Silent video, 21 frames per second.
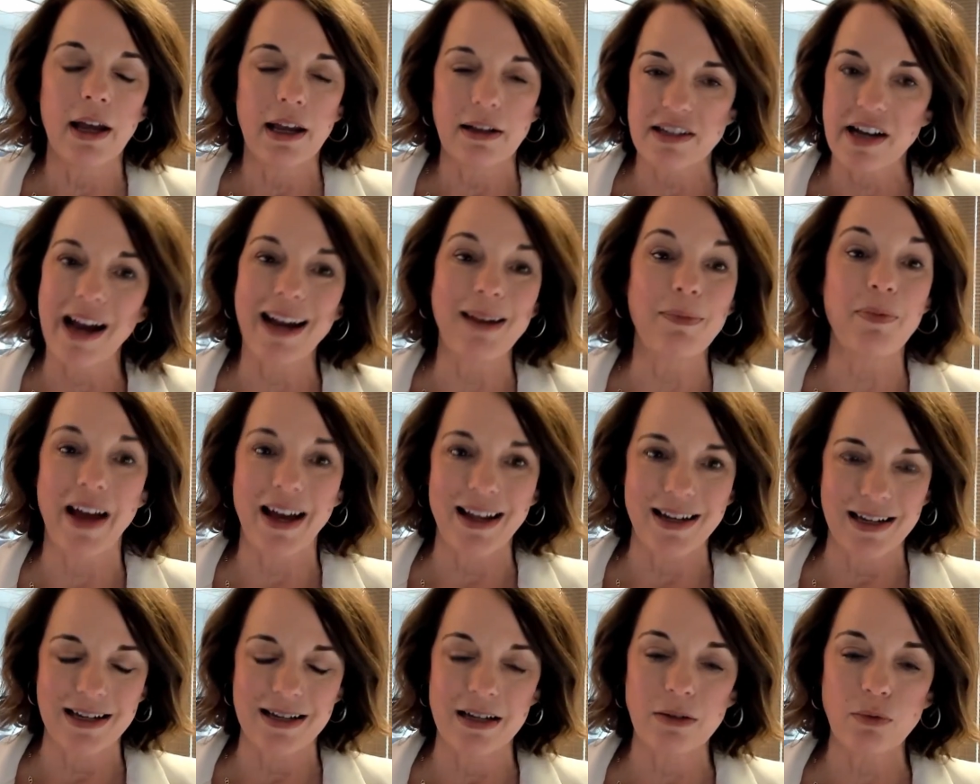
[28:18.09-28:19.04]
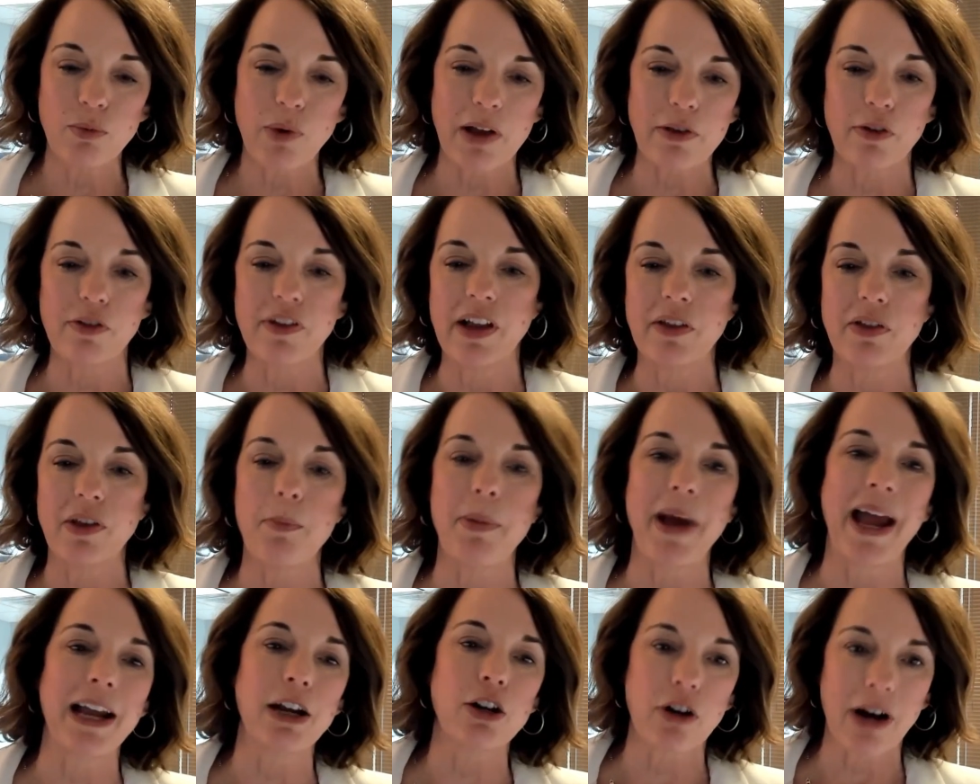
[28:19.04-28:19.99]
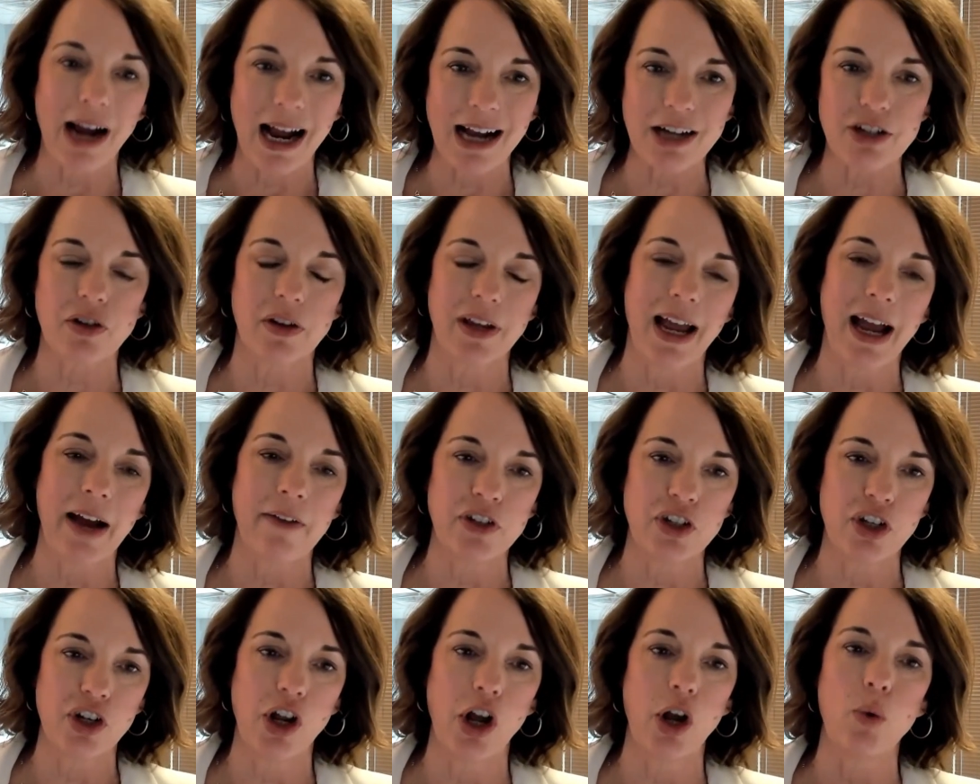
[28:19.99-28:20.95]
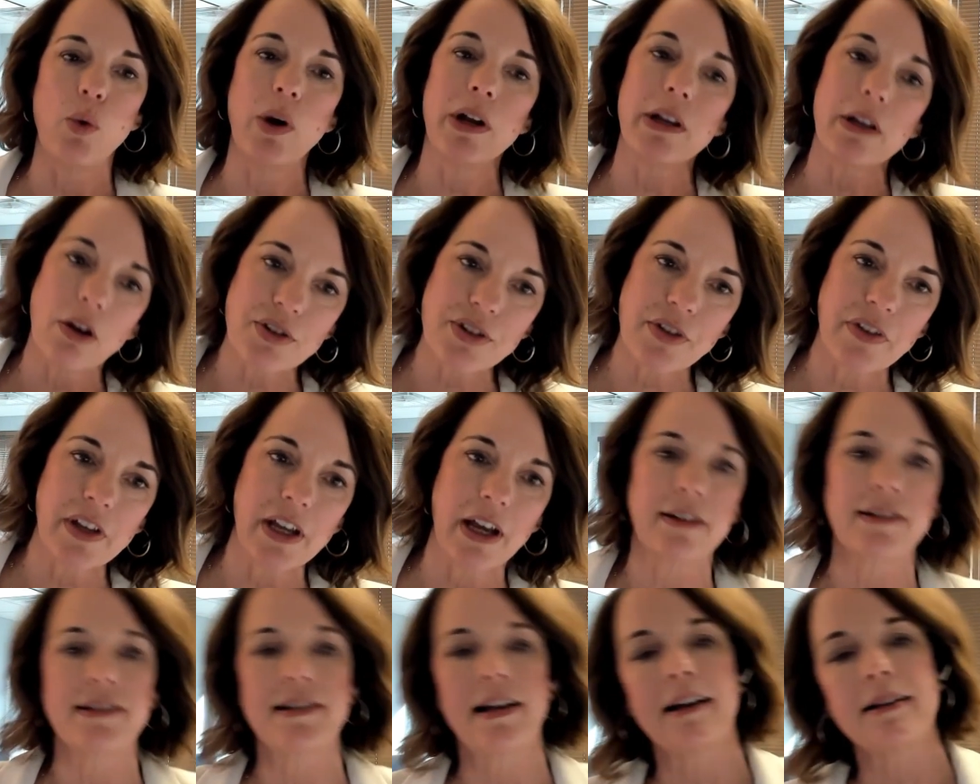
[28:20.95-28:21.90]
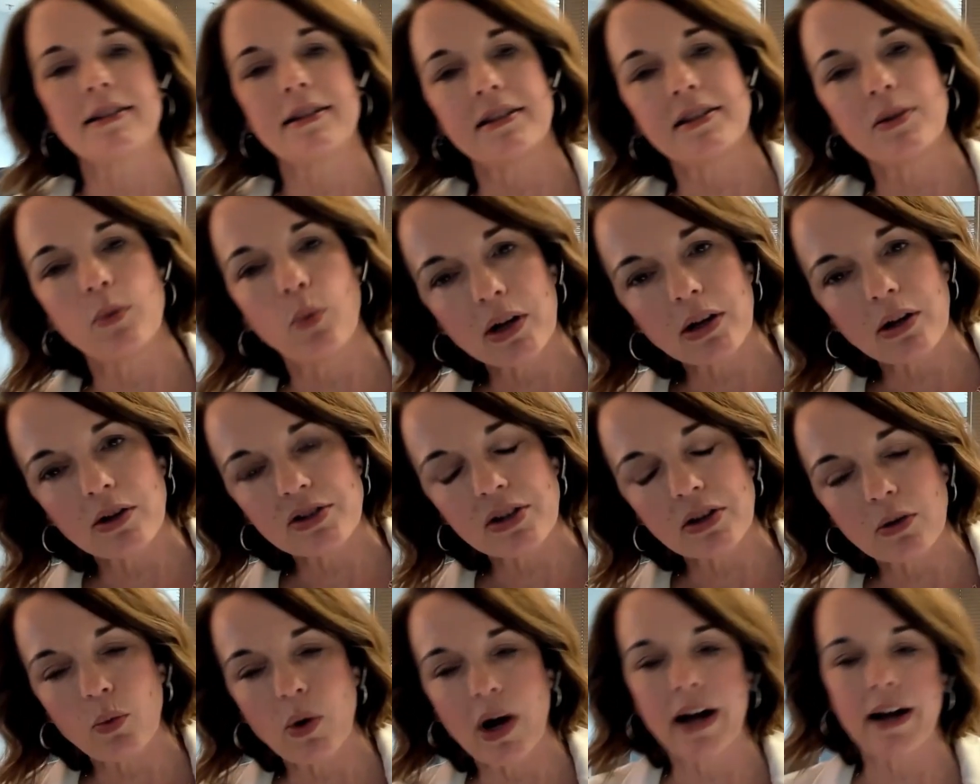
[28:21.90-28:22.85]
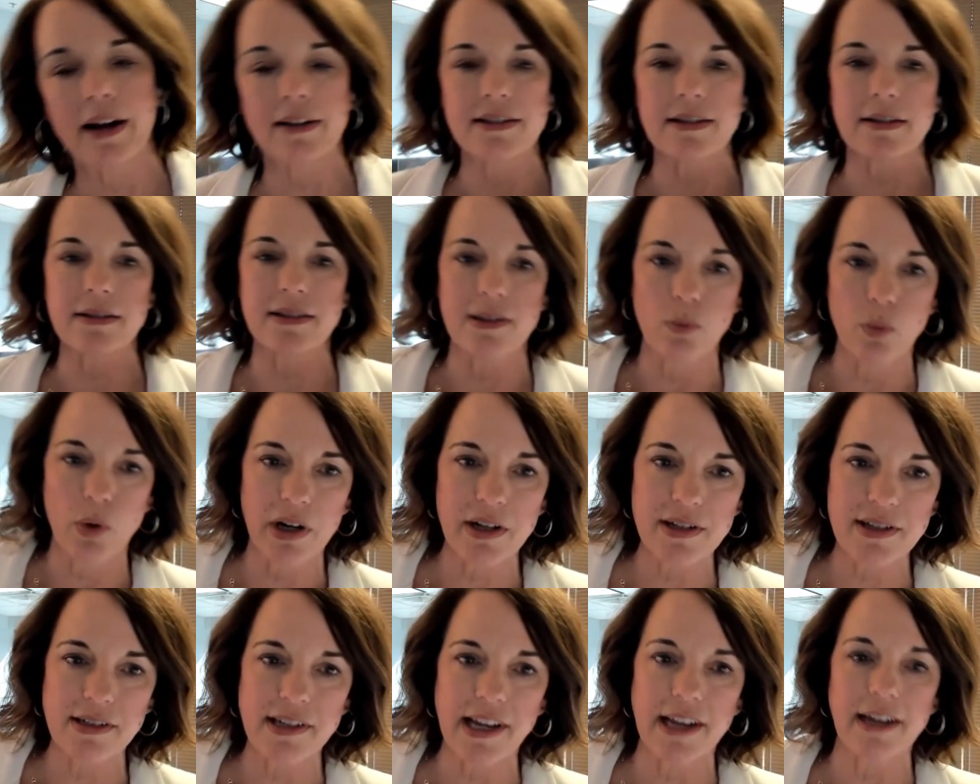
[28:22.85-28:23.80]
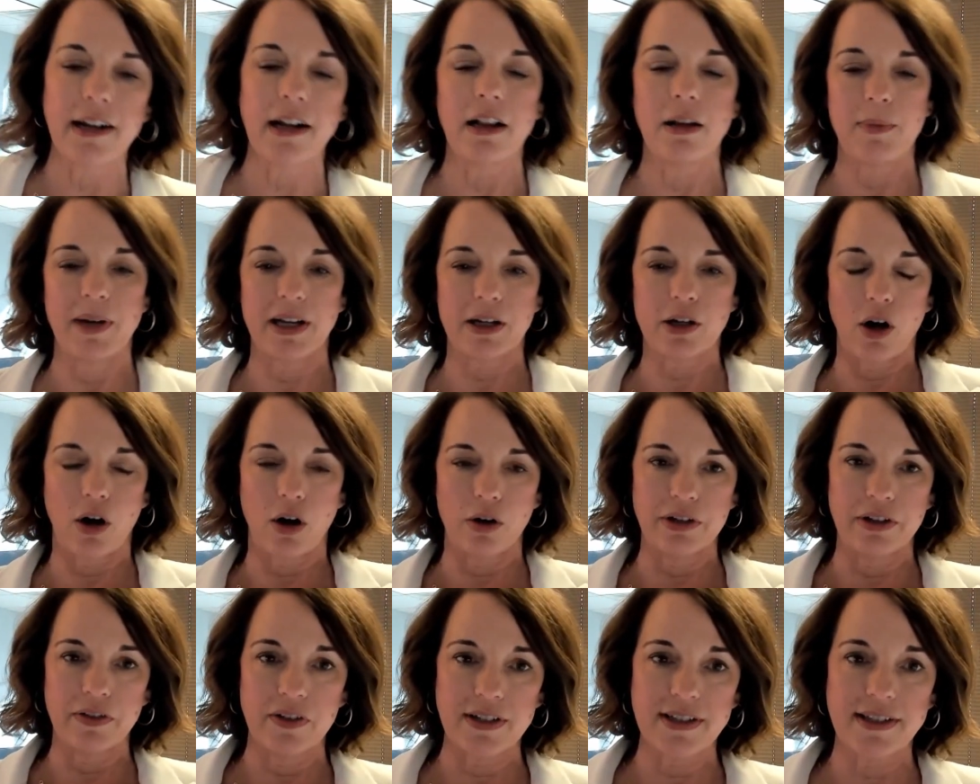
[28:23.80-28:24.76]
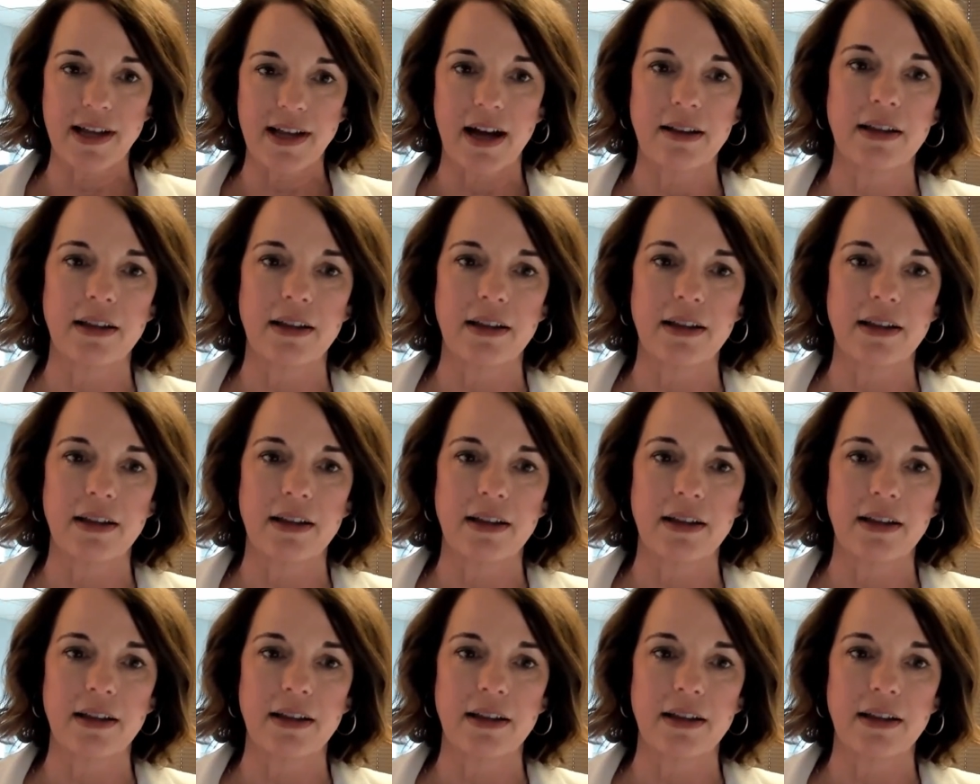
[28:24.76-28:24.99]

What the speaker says: Type that in, rather than the banker actually having to know what goes on the X-axis and what goes on the Y-axis and what is the data element called and this, that,